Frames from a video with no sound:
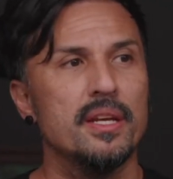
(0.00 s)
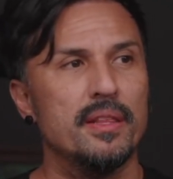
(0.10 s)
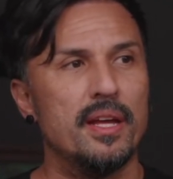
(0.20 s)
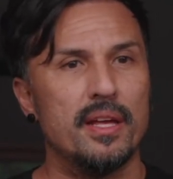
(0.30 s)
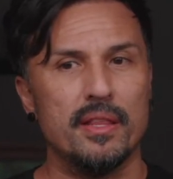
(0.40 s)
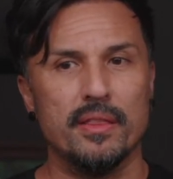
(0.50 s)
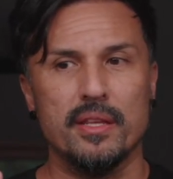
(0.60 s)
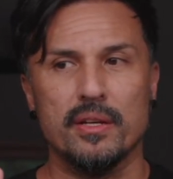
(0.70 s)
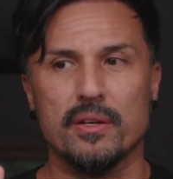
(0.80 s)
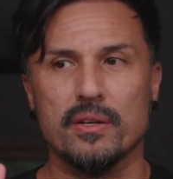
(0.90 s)
that
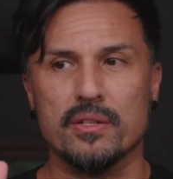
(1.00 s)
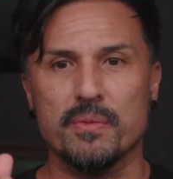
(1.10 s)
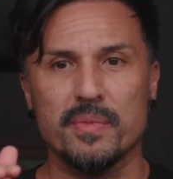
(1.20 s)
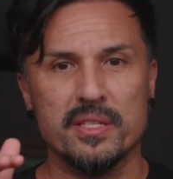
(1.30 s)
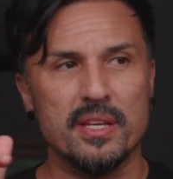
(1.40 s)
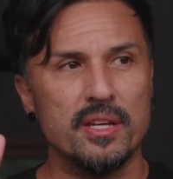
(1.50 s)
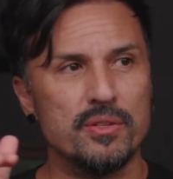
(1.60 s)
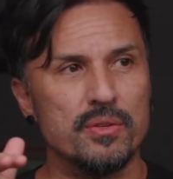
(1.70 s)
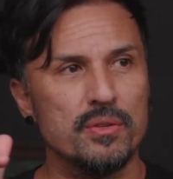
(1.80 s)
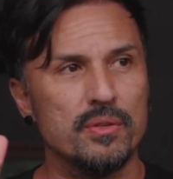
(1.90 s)
there are some
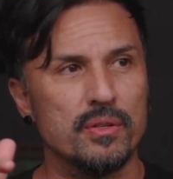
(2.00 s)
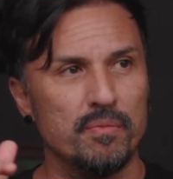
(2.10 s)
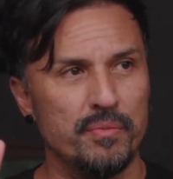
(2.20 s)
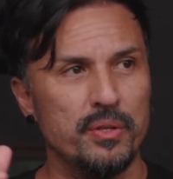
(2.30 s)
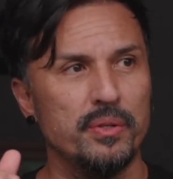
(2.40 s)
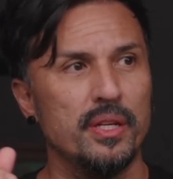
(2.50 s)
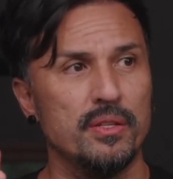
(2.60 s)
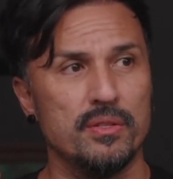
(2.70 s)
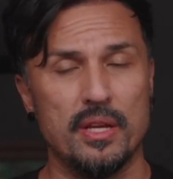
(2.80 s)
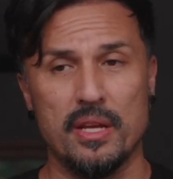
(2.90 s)
essential
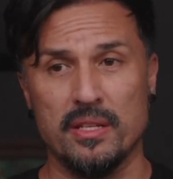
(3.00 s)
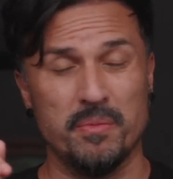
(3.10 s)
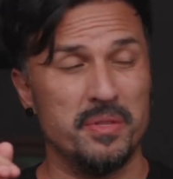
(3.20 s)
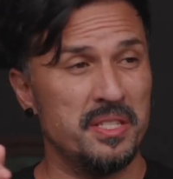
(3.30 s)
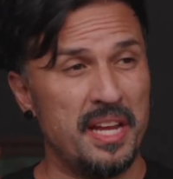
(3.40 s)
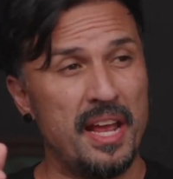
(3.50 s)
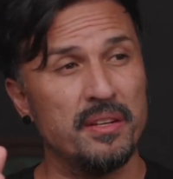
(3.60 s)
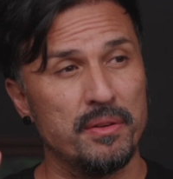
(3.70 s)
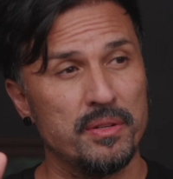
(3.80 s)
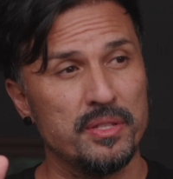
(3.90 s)
components and some
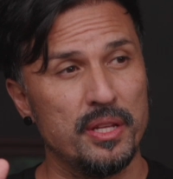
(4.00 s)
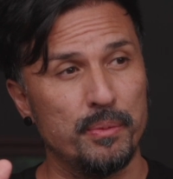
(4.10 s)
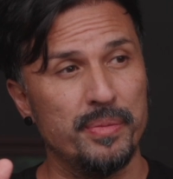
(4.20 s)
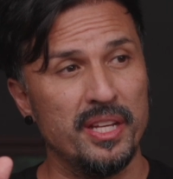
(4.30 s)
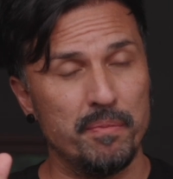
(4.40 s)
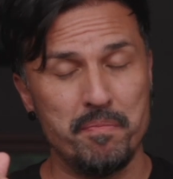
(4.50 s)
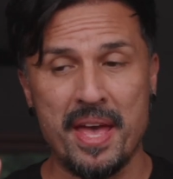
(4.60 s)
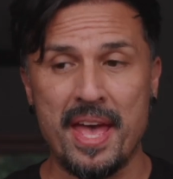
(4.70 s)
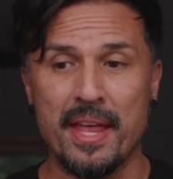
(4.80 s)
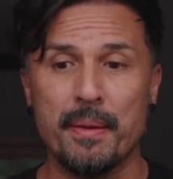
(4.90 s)
standards that are yeah. being
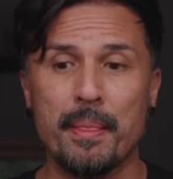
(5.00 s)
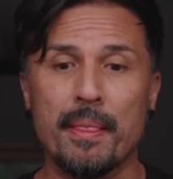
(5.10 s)
met.